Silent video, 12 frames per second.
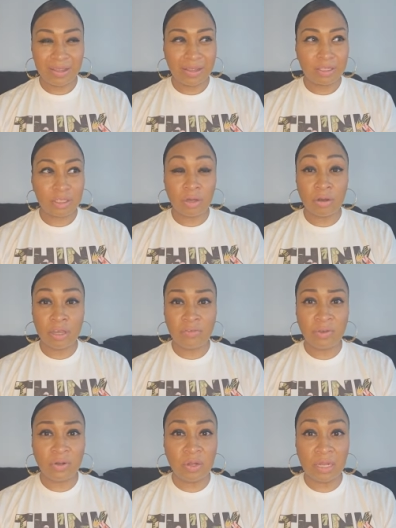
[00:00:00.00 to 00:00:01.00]
so if
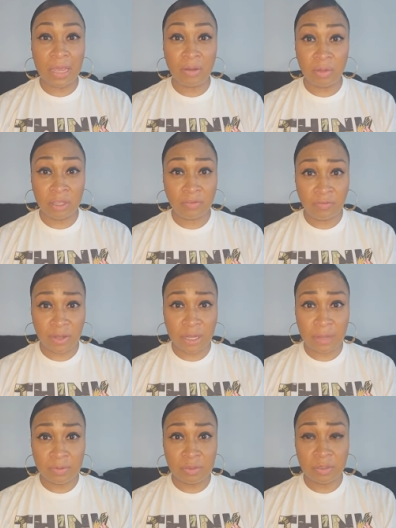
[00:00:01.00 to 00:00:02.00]
you don't like what the fuck
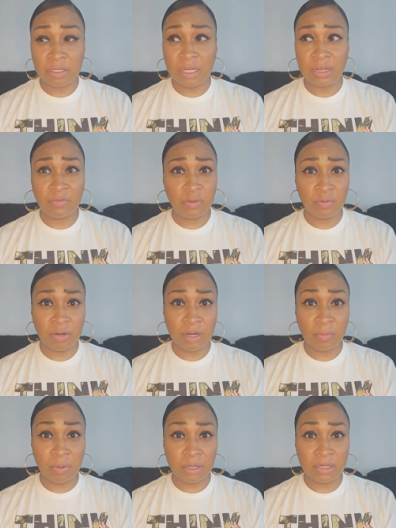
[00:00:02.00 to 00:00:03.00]
I'm doing, and if you read a
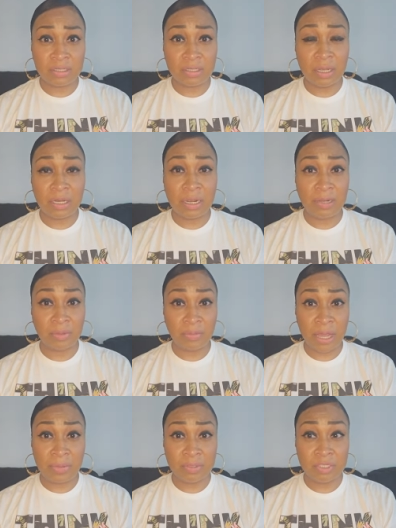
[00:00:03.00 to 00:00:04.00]
book and say that the
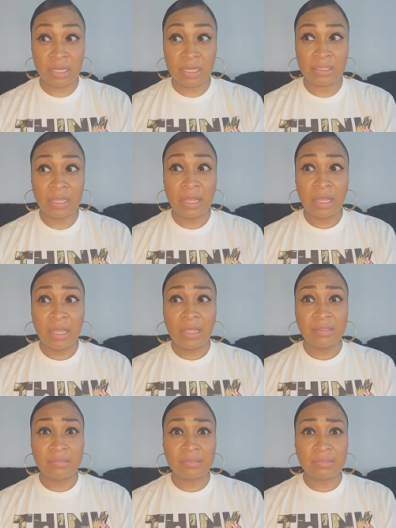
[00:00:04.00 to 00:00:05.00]
Bible says,
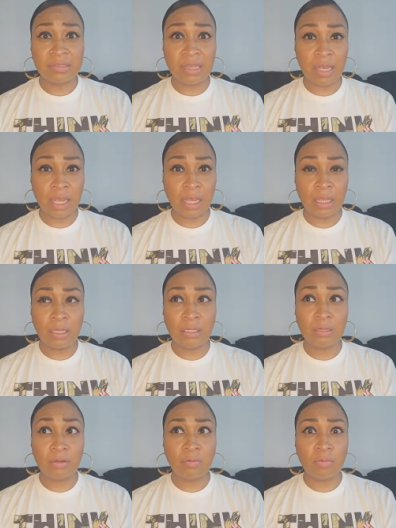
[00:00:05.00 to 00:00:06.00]

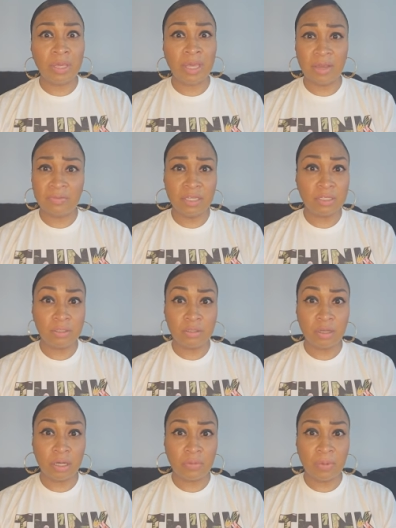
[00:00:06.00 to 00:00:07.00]
then we have nothing to
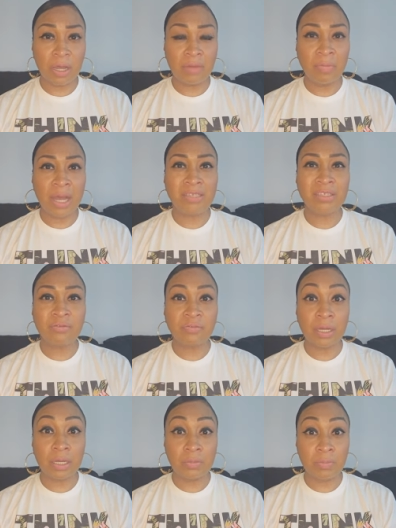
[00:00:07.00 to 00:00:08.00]
talk about. Mind your
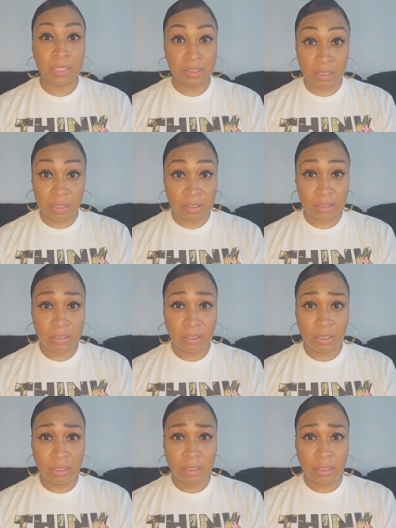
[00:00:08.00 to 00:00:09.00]
fucking business.
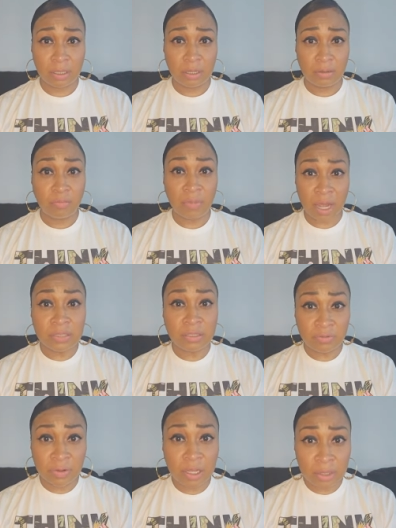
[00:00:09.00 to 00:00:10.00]
Mind your
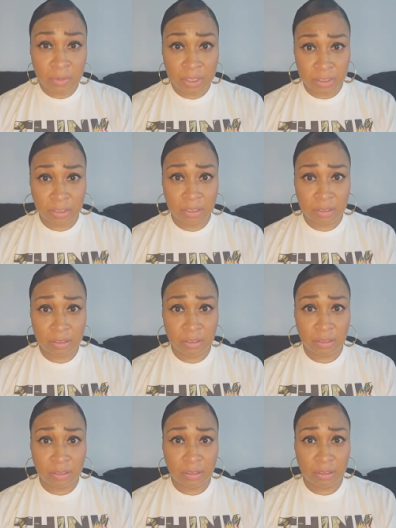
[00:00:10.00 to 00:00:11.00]
fucking business.
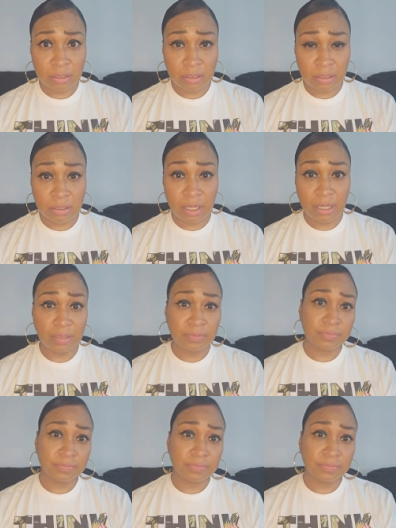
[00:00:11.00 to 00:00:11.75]
Okay?